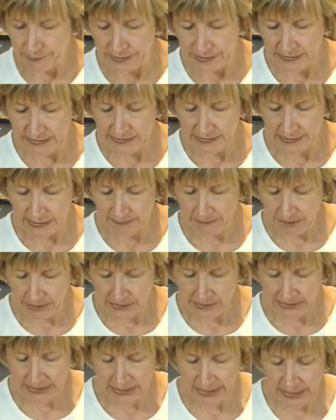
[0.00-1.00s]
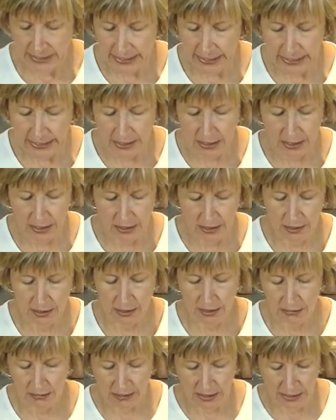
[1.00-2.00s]
is I'm going to take
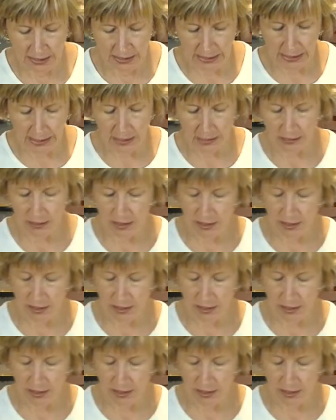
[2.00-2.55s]
the